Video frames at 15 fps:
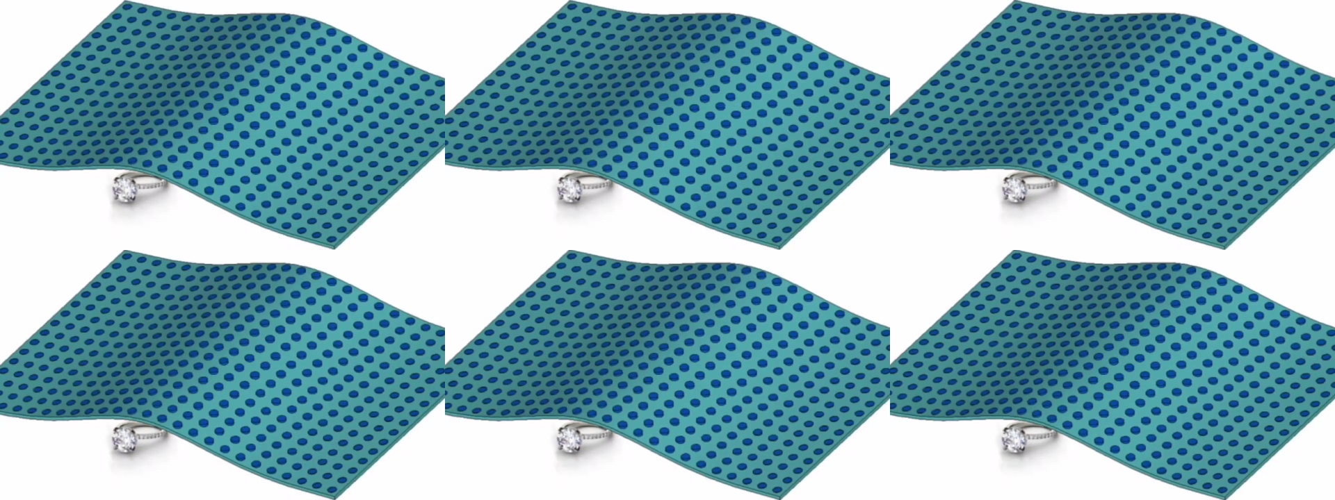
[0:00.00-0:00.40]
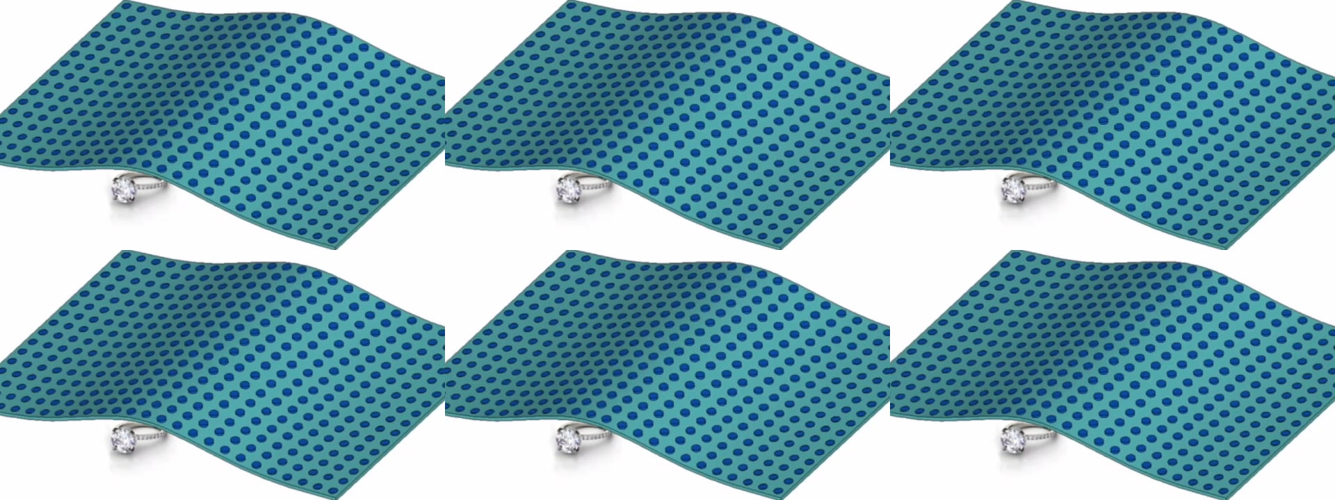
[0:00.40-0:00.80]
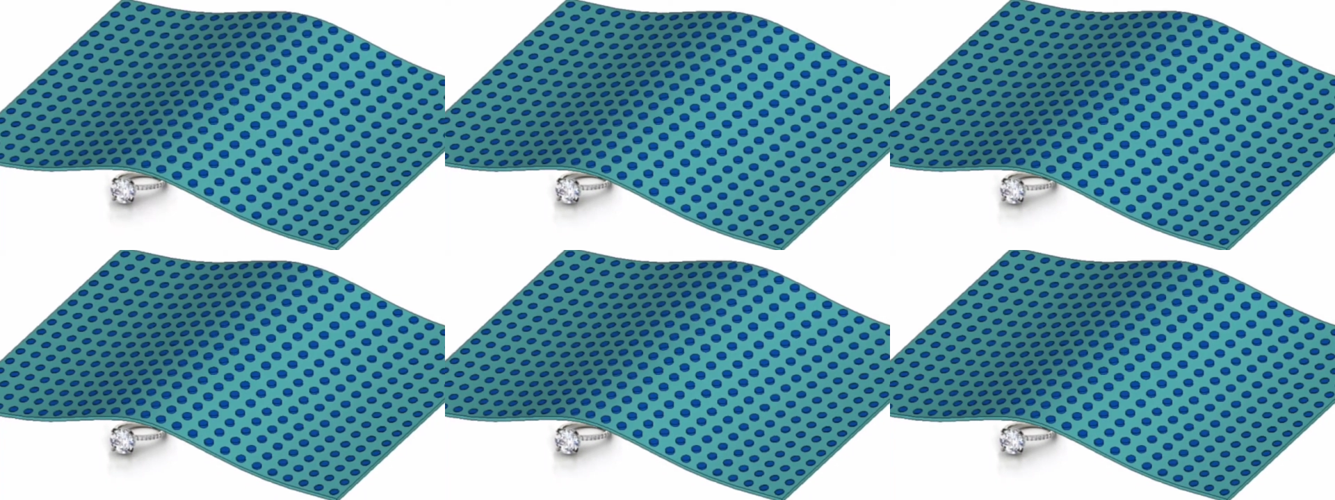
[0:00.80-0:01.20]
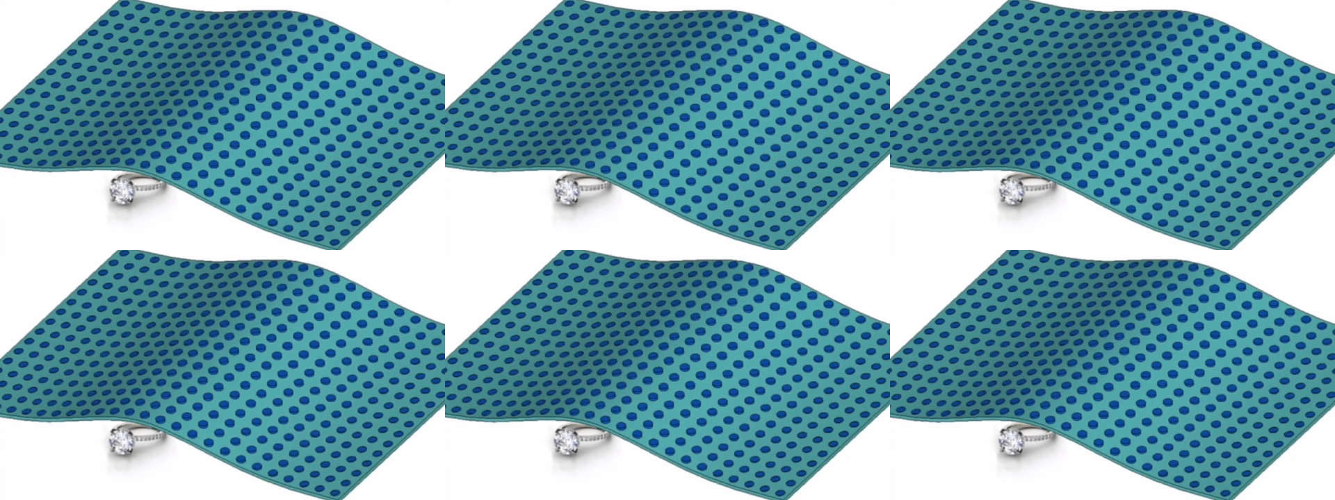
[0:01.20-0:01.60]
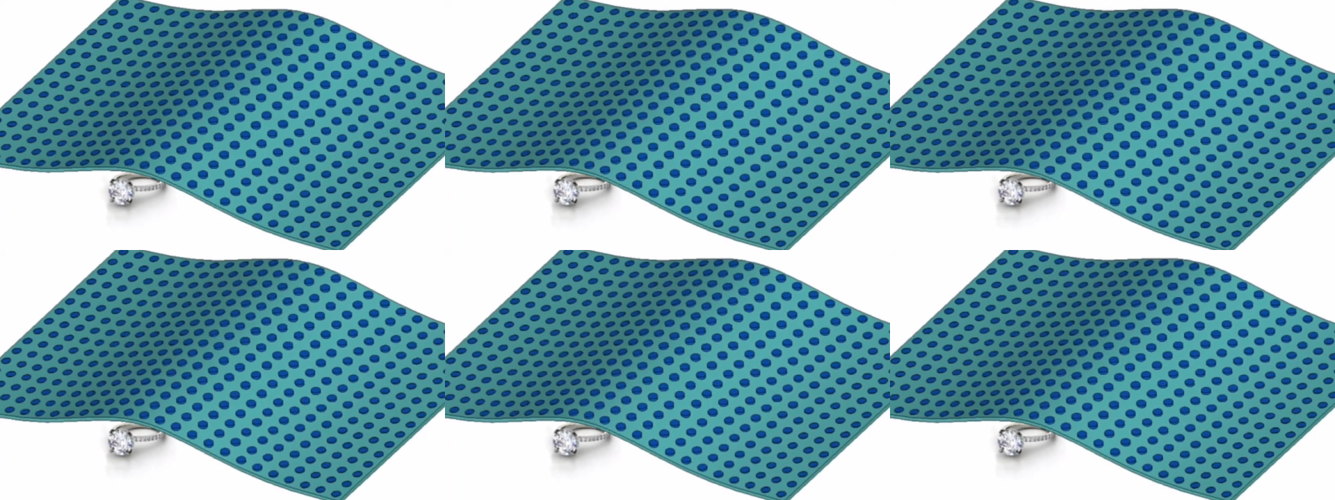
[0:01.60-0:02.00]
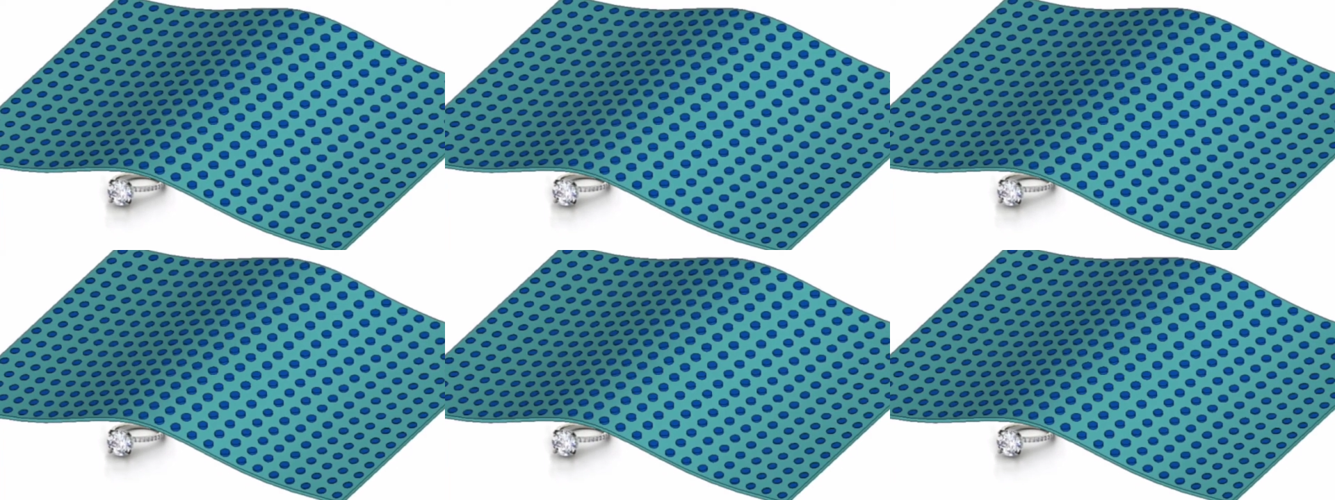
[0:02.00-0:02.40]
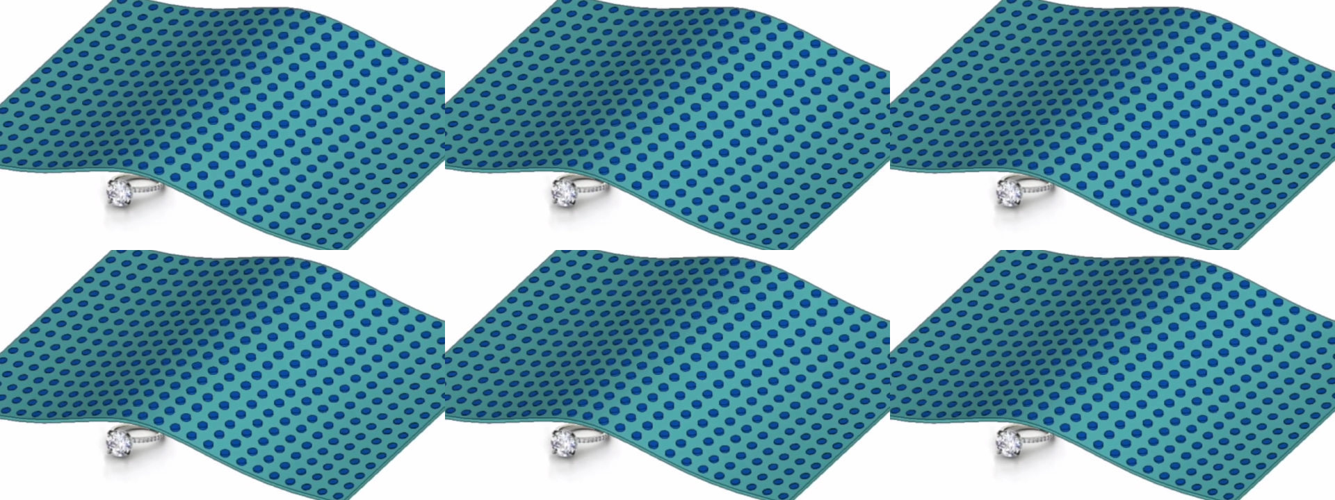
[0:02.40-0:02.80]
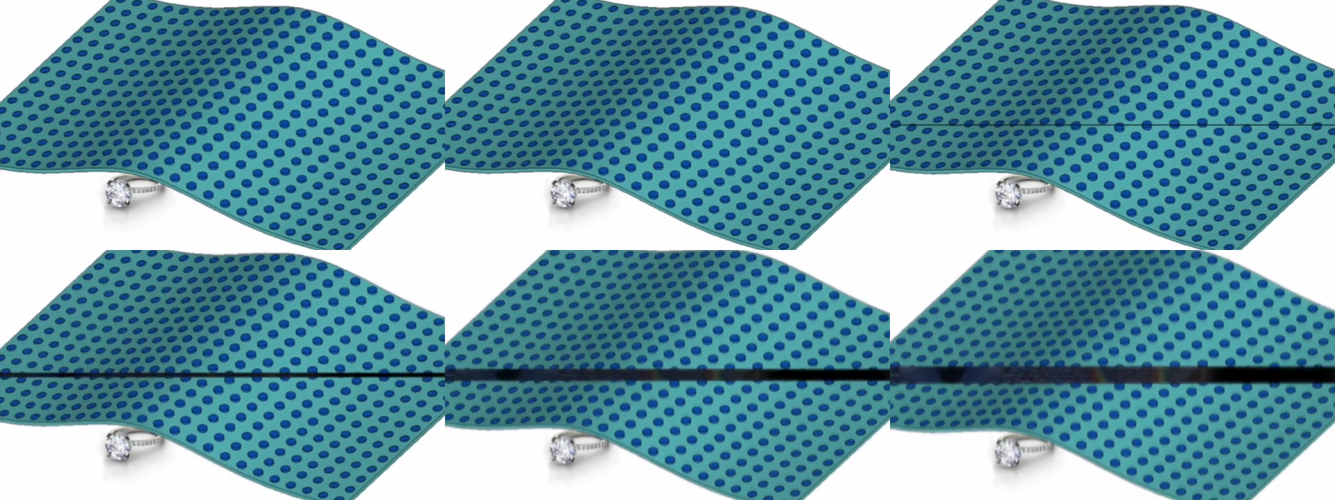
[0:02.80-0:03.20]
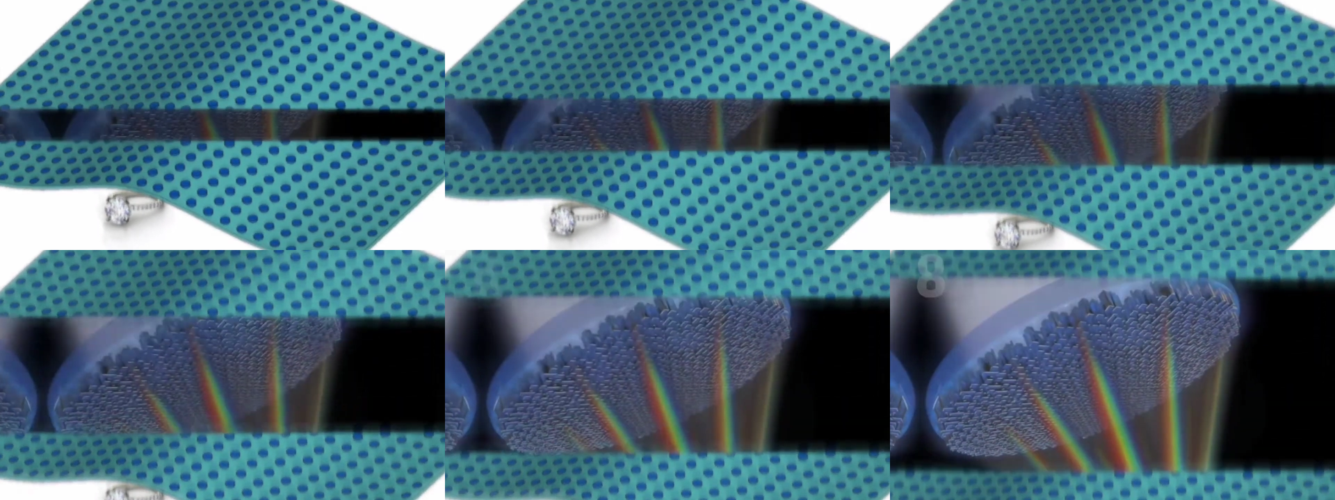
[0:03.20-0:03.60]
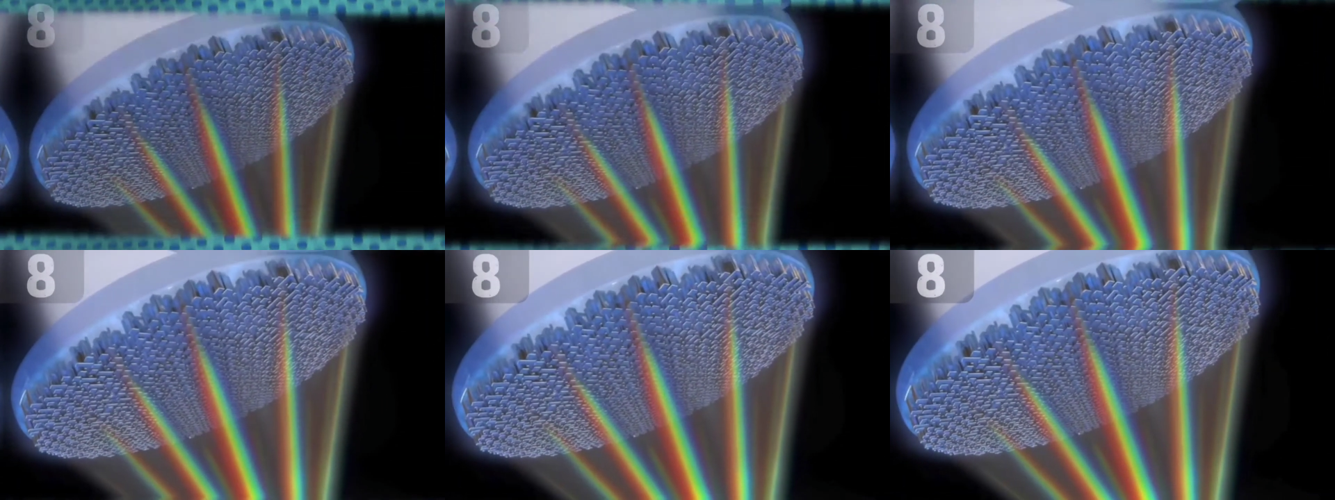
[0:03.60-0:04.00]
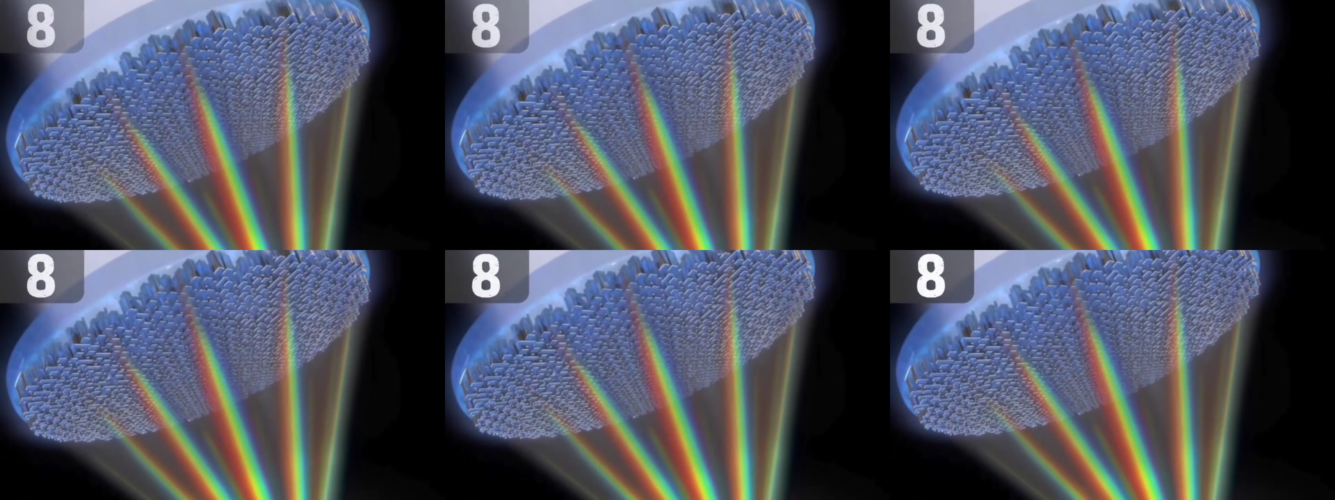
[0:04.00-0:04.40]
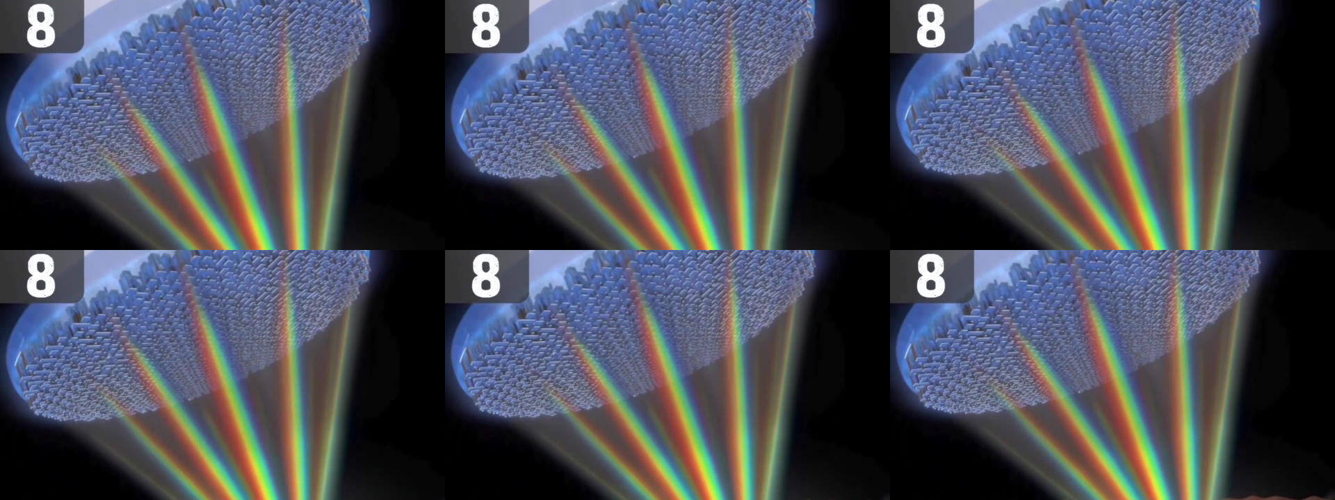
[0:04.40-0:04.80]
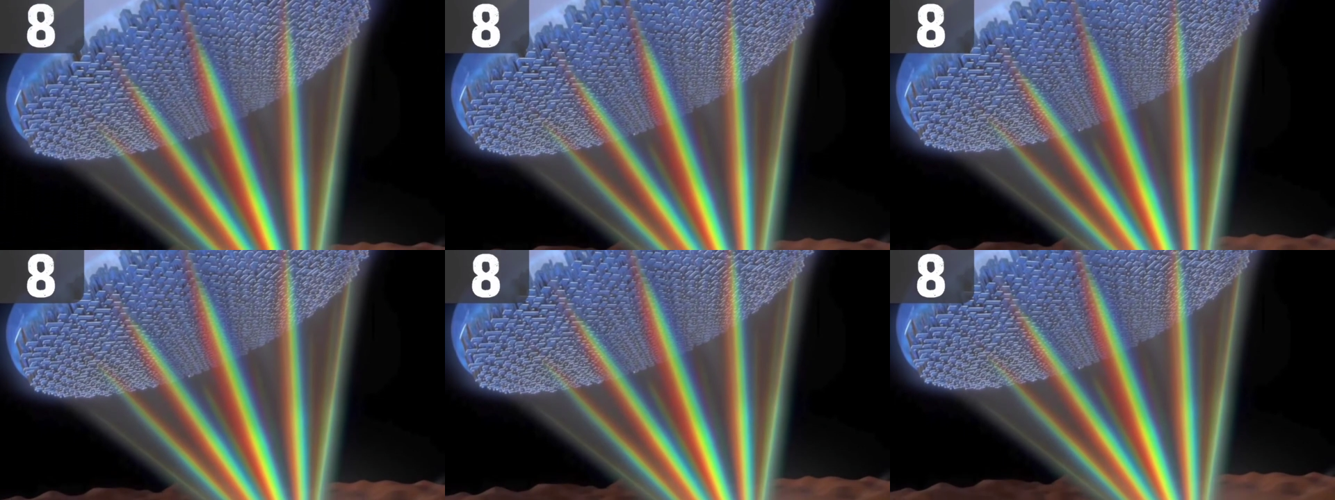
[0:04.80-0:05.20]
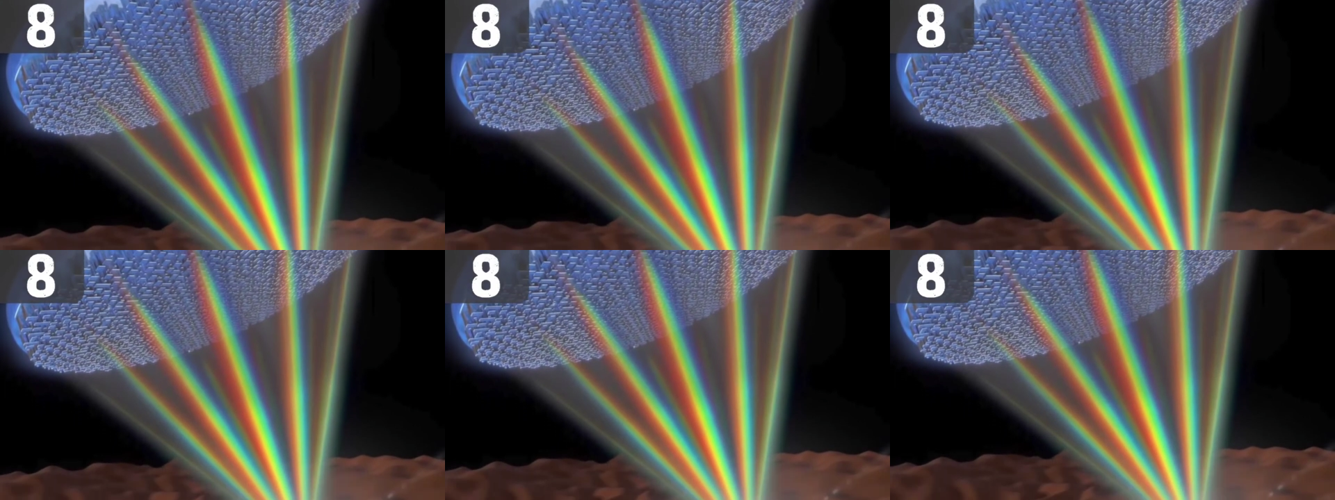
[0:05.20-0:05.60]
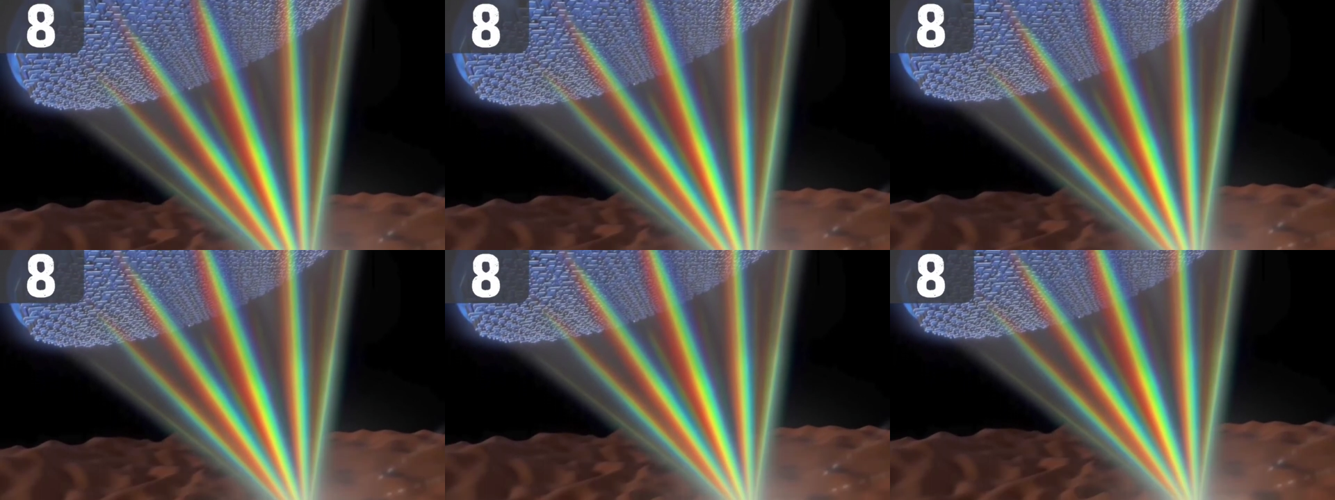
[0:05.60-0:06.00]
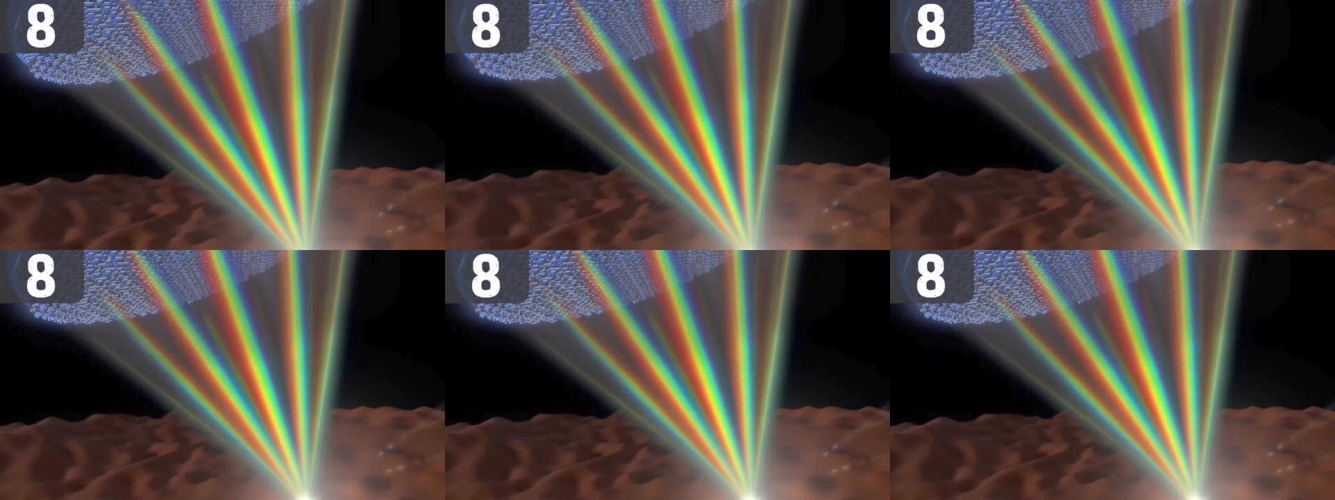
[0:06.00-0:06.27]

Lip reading: [unreadable: no face in view]